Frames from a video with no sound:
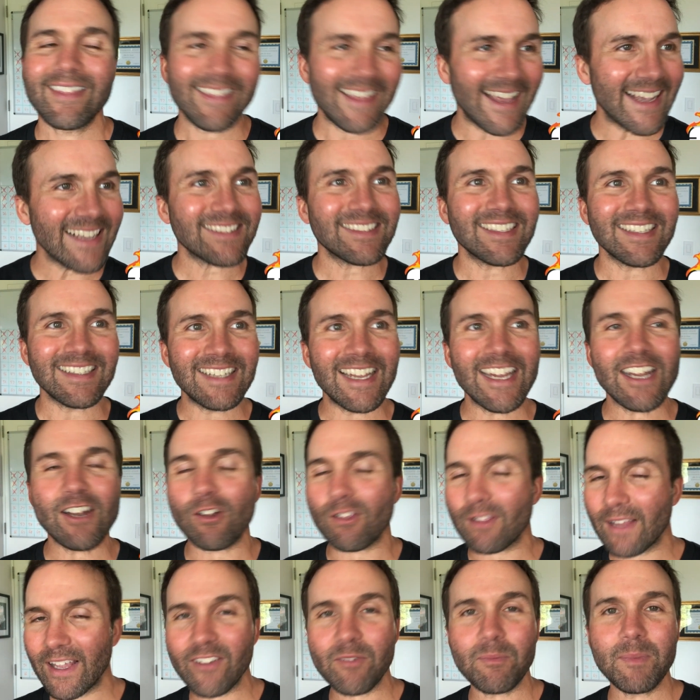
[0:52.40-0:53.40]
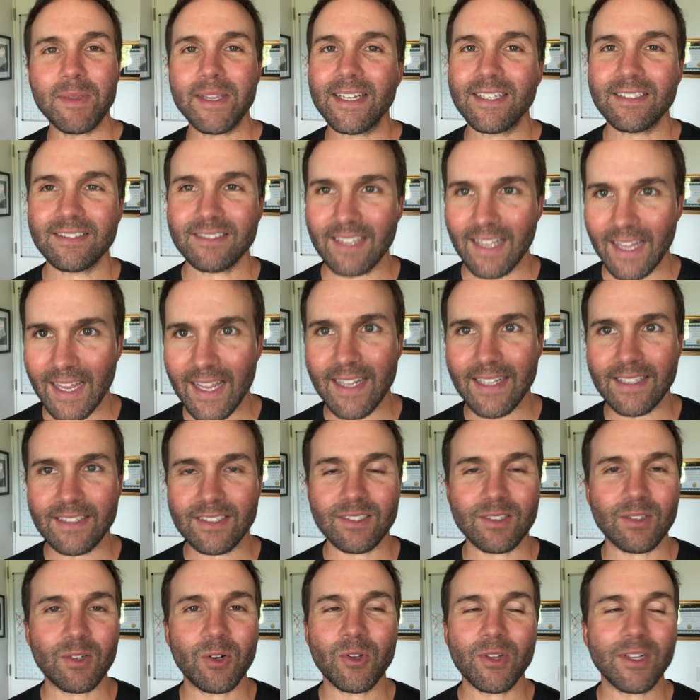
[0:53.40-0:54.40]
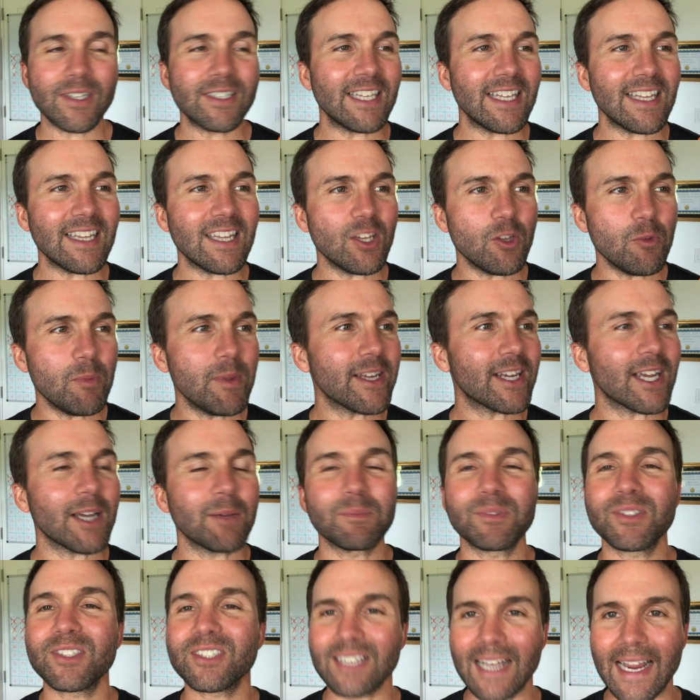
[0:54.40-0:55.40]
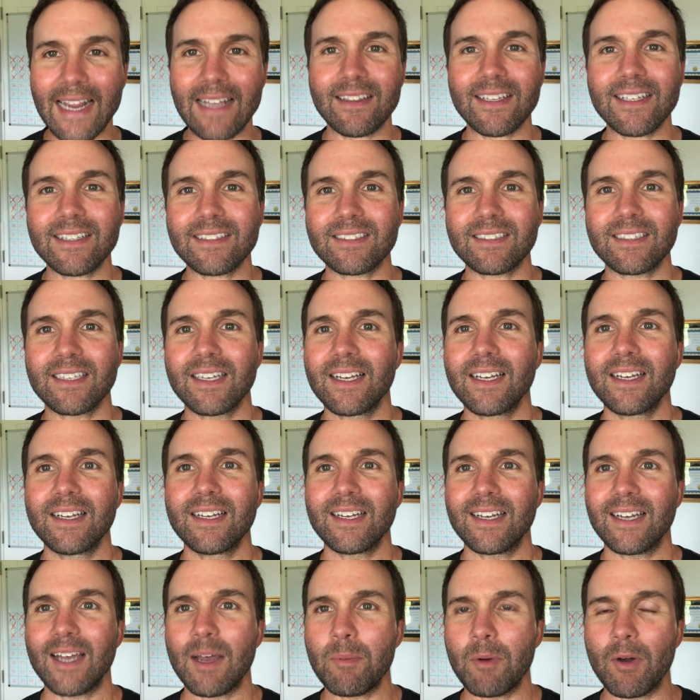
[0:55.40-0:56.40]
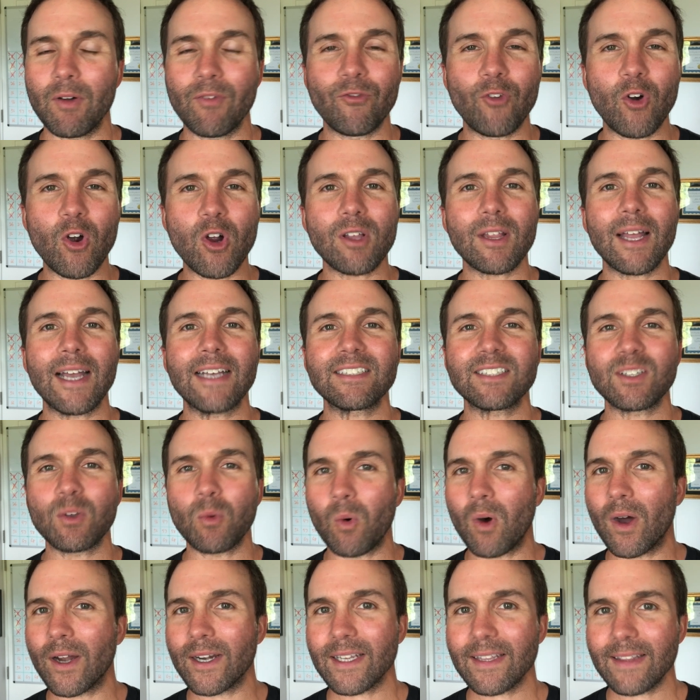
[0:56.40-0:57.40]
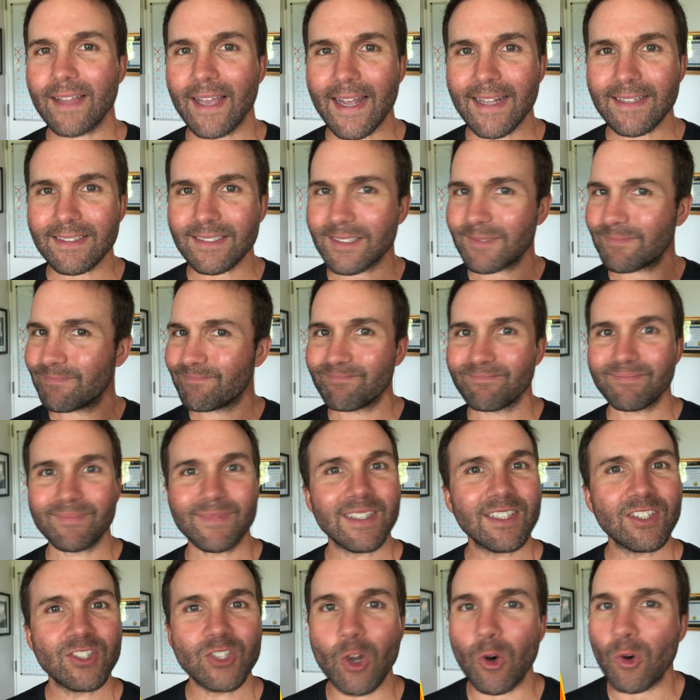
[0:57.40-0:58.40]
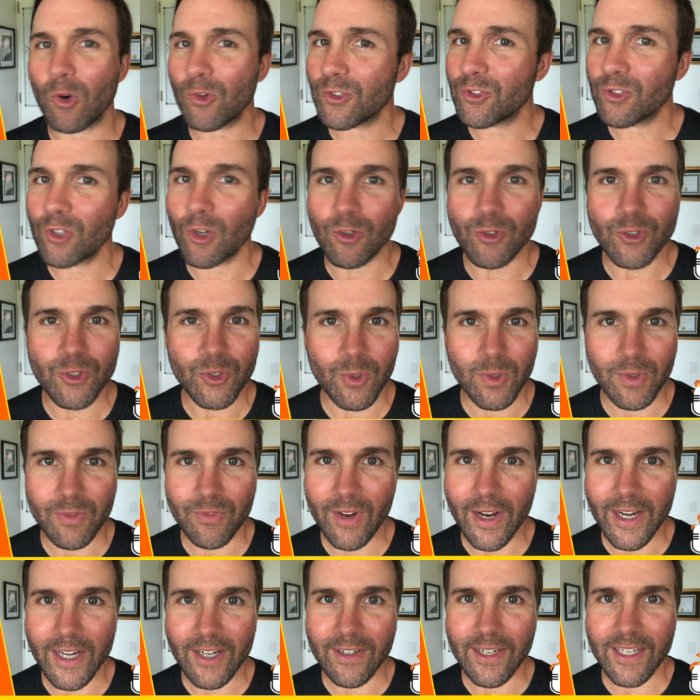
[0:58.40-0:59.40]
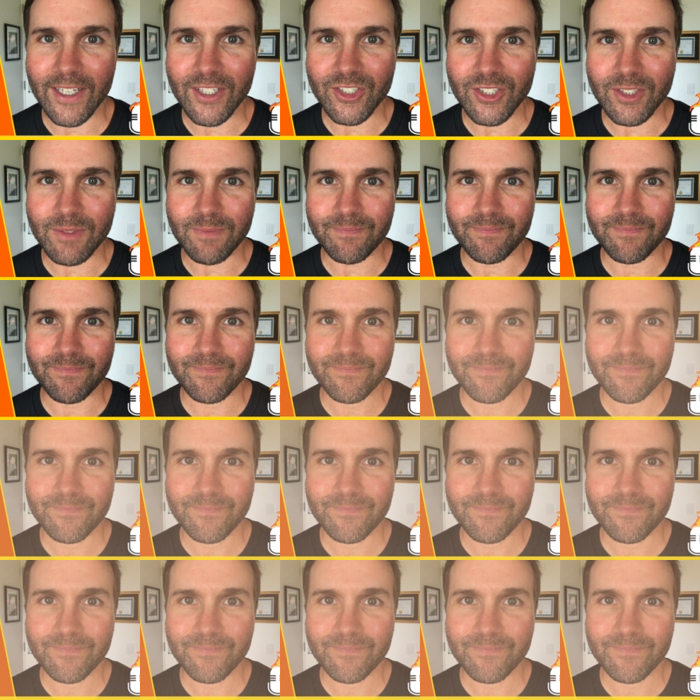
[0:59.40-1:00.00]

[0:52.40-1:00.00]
that's the day your life begins to end. Or the day that you become silent about vocalizing wanting that, don't don't do it, Fire Nation.